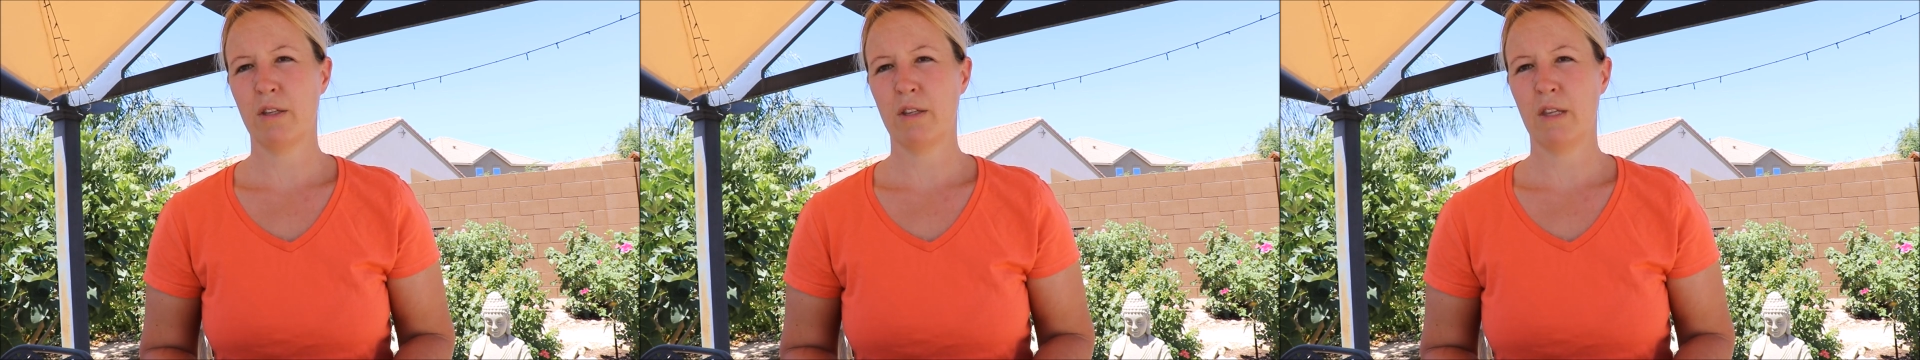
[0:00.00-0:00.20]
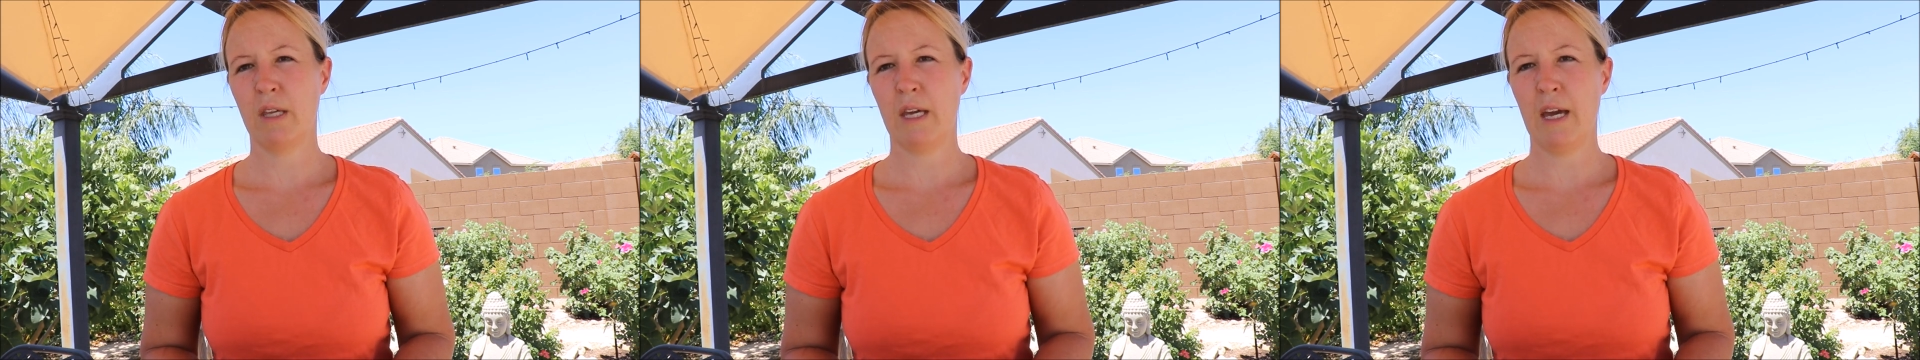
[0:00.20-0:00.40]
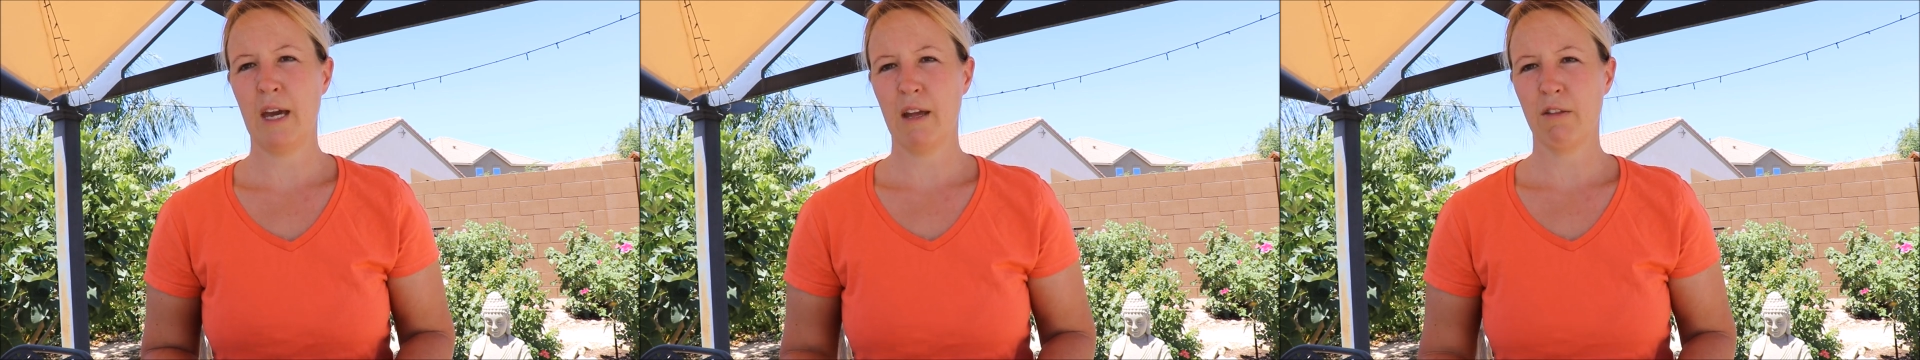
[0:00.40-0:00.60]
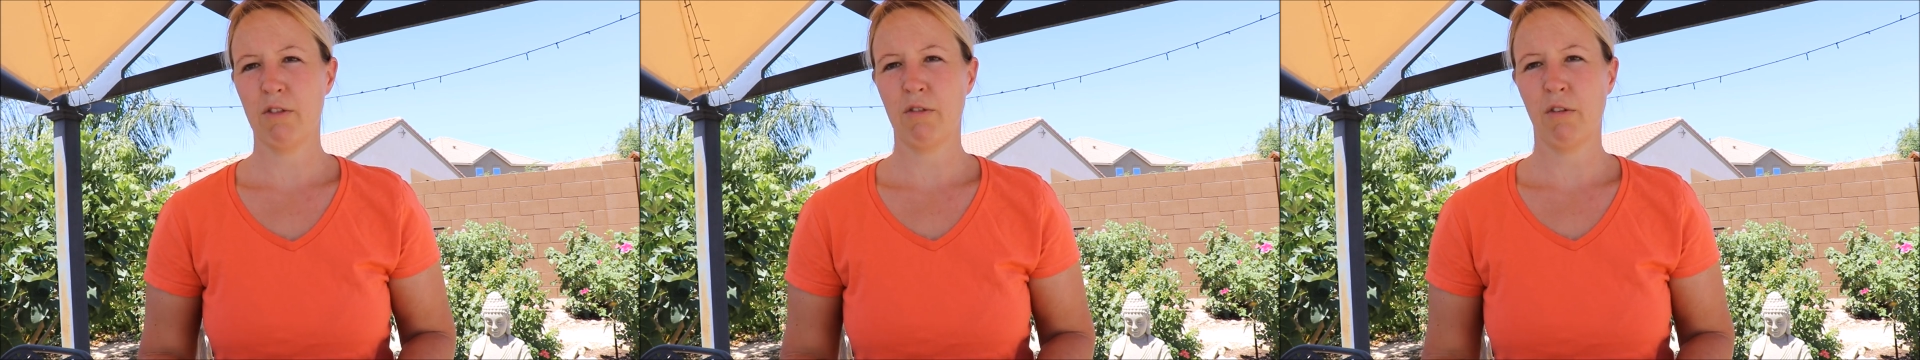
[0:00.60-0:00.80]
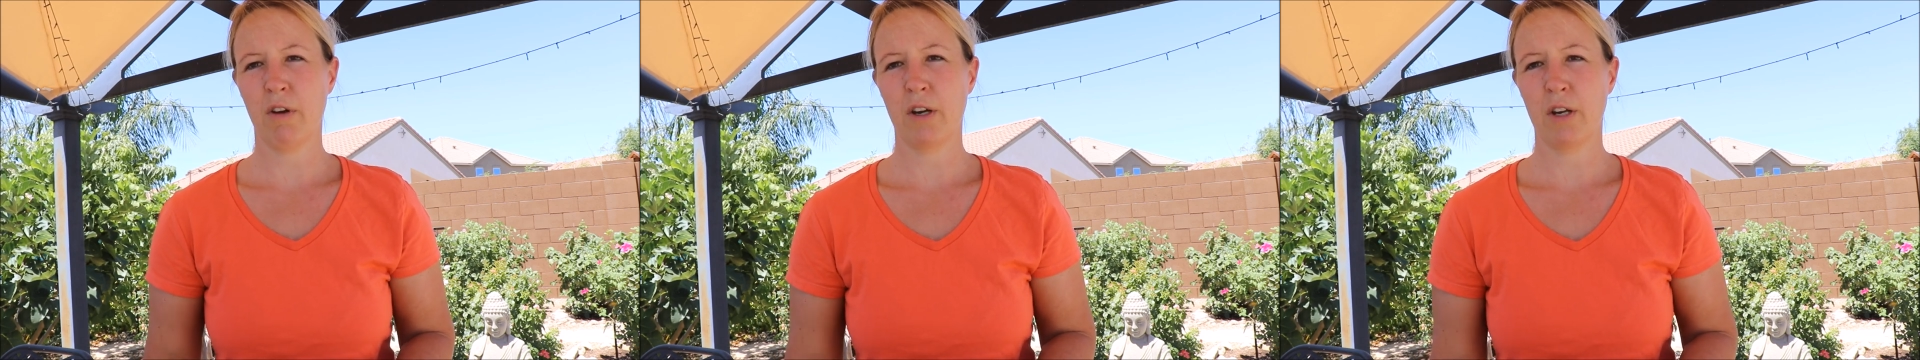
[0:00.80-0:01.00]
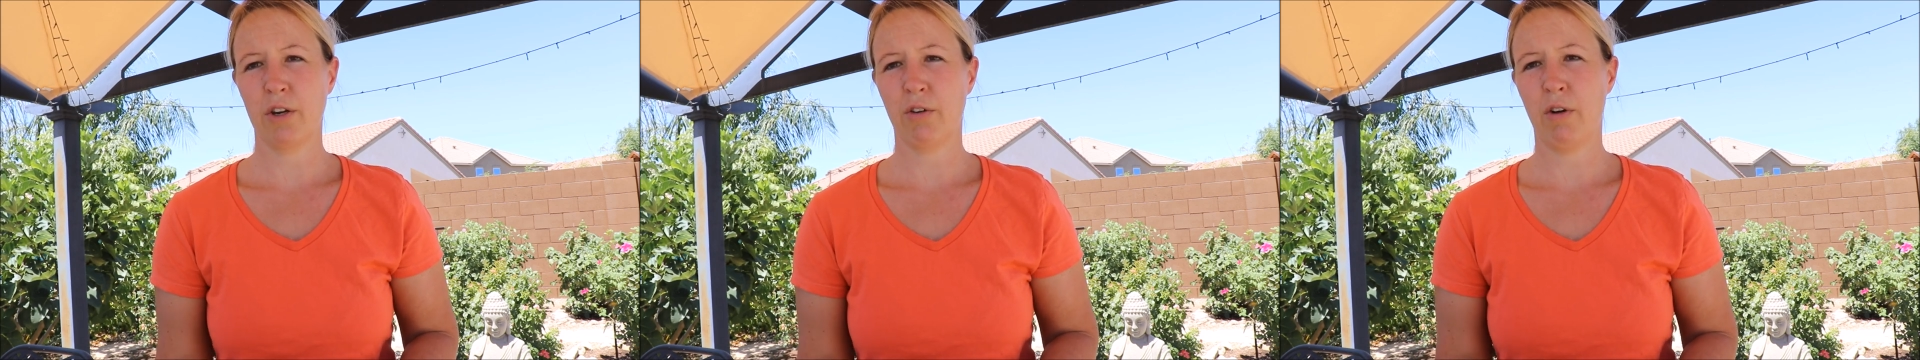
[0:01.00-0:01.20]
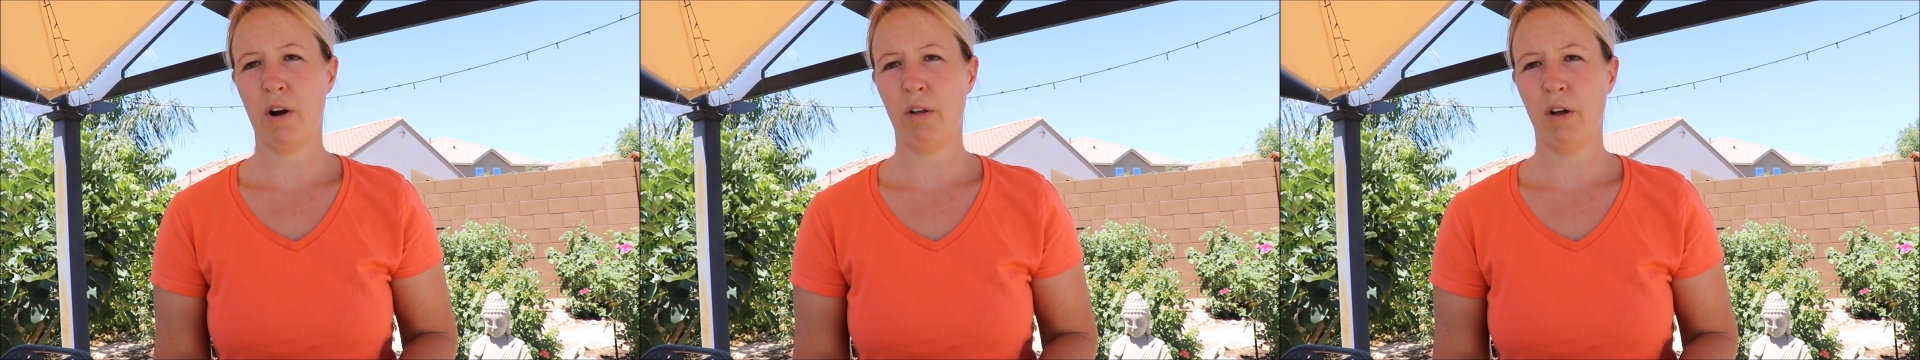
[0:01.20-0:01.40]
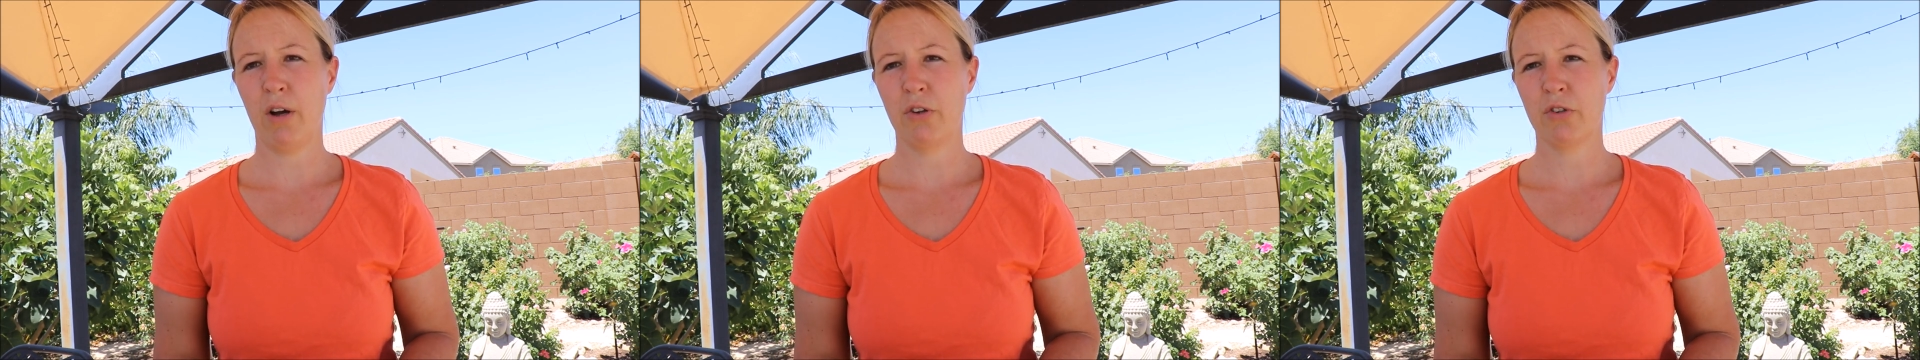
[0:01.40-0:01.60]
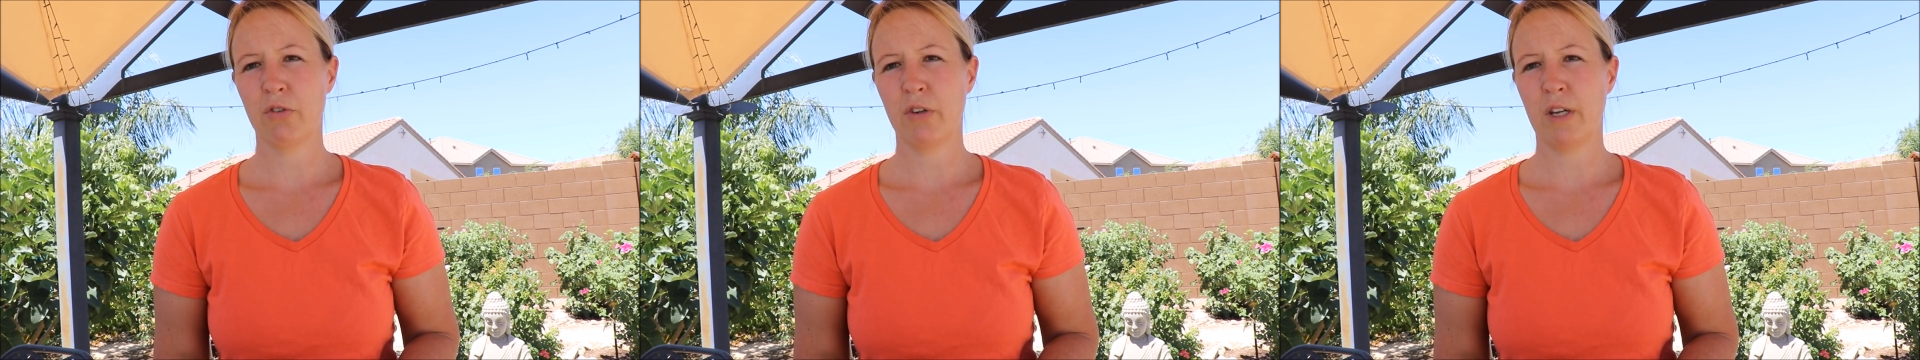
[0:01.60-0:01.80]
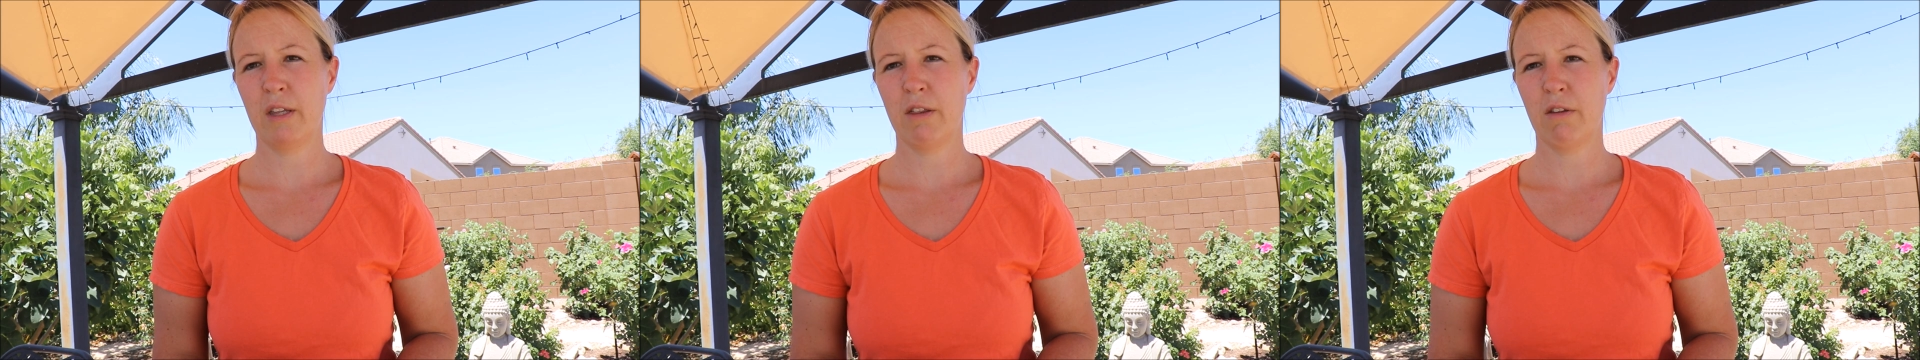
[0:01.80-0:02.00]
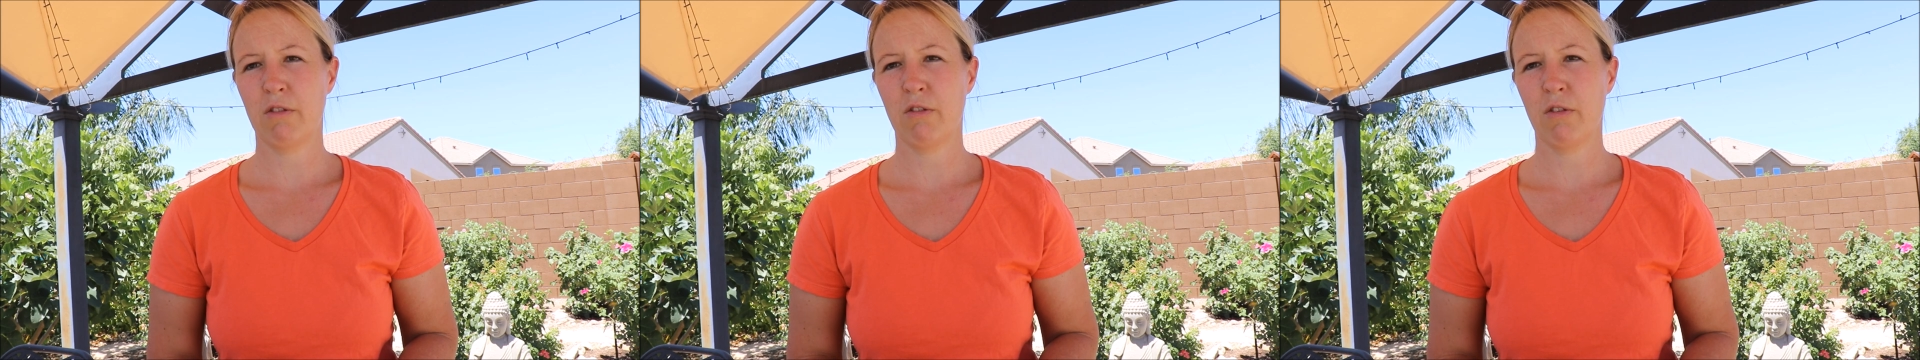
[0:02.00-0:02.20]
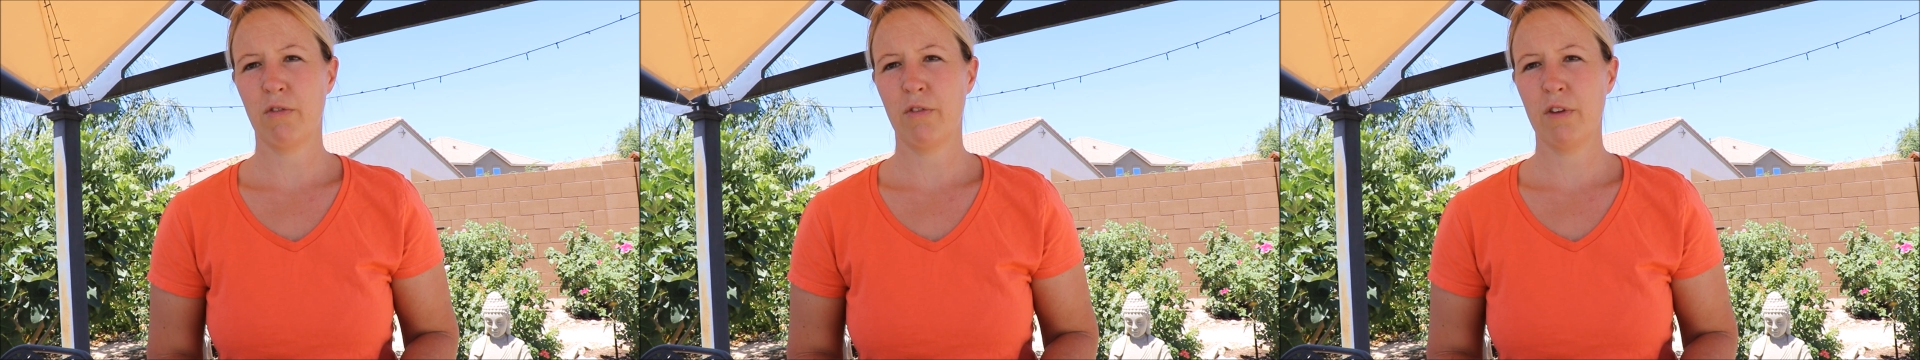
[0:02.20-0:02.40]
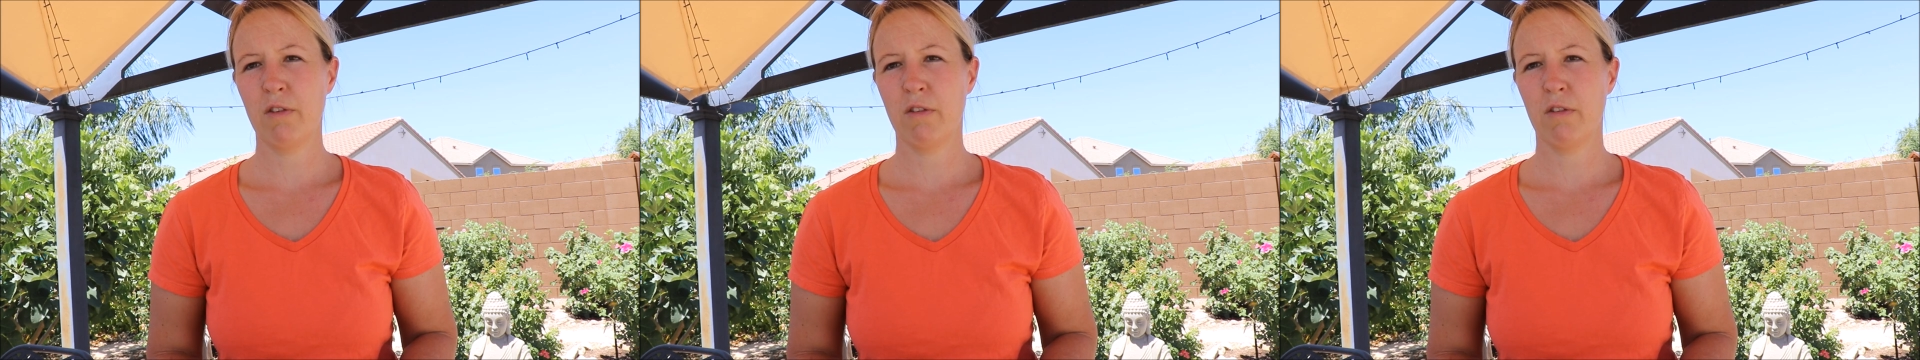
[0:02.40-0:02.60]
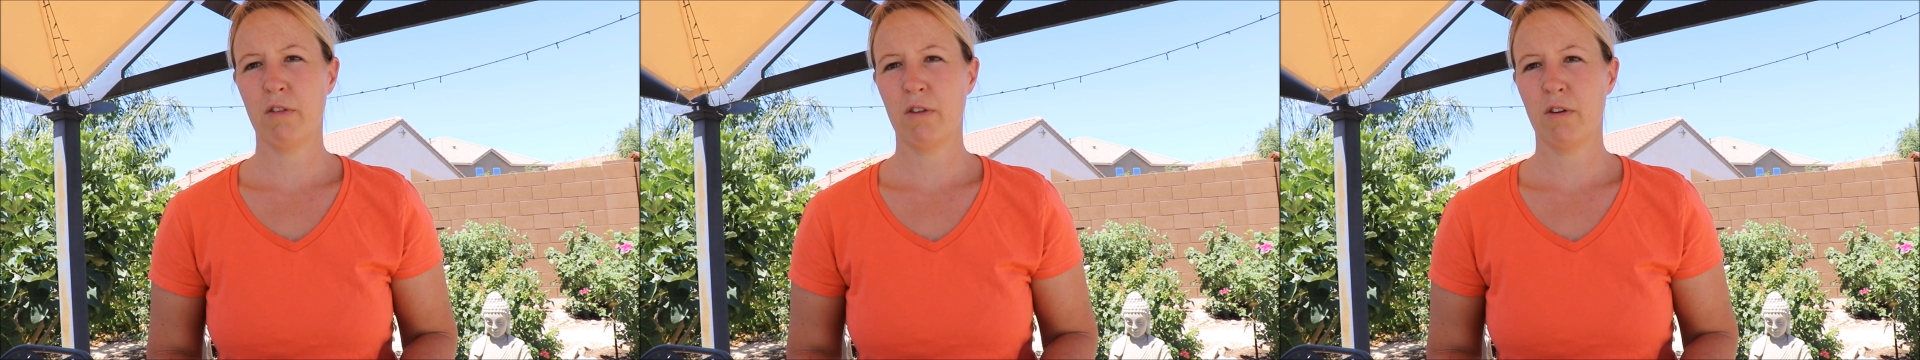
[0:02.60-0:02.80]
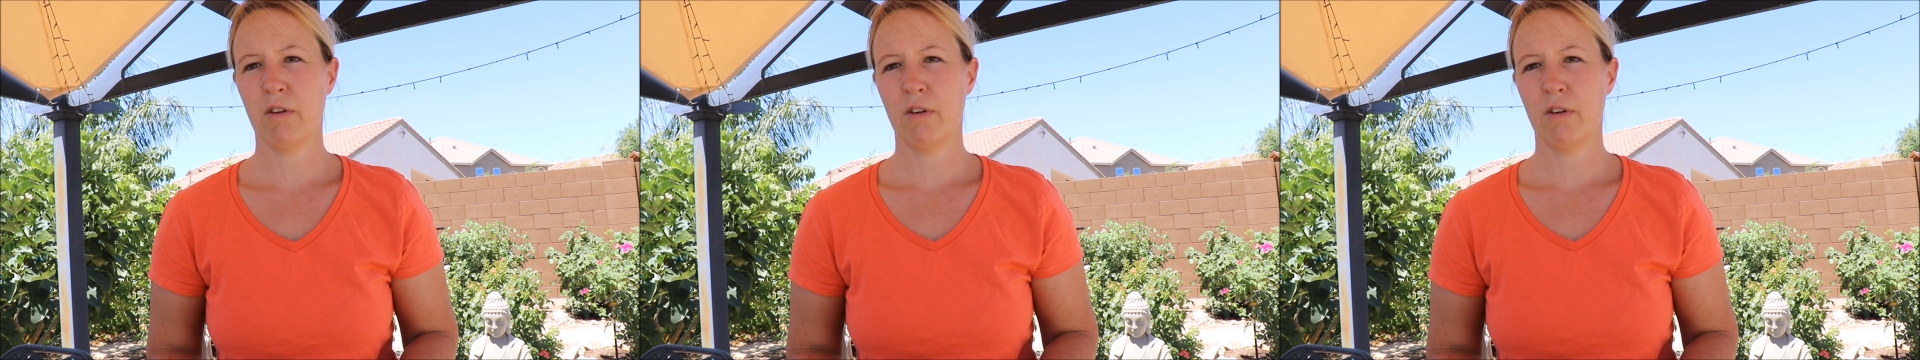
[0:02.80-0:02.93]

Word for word: the ants aren't going to crawl underneath the surface.